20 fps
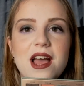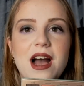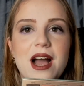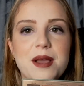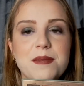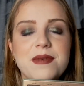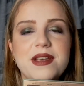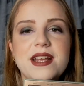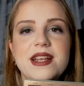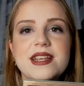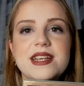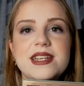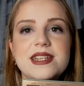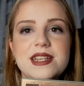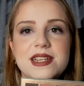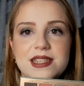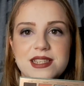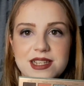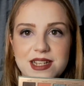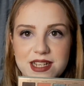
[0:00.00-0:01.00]
I mean, it
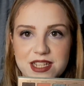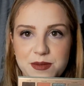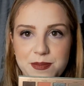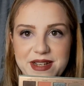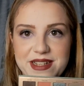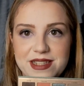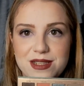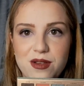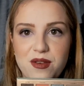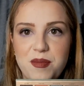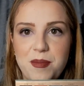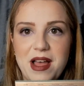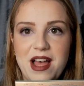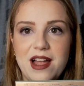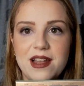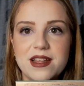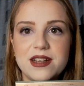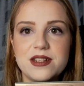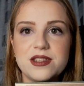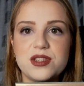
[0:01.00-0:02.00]
is an expensive
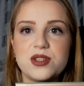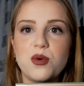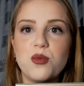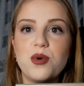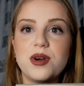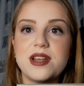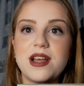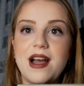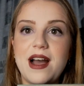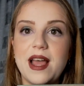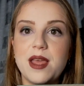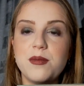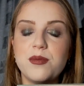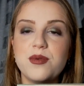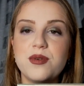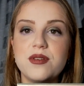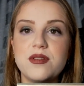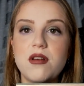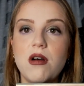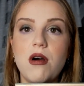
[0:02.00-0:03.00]
palette, so what I
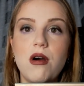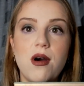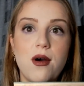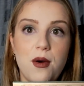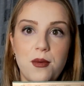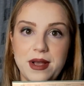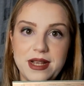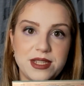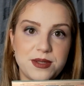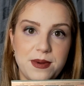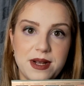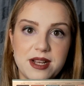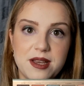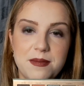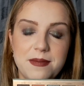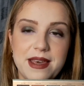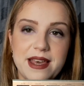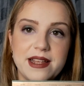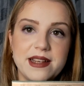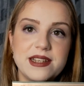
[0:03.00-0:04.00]
would always
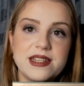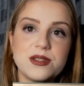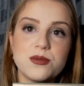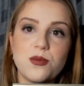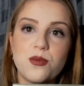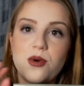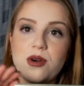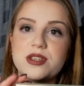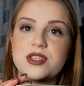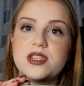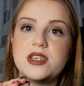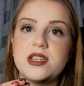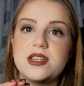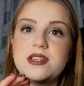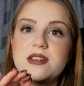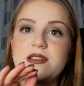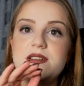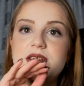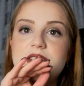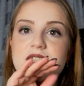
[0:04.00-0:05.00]
recommend is waiting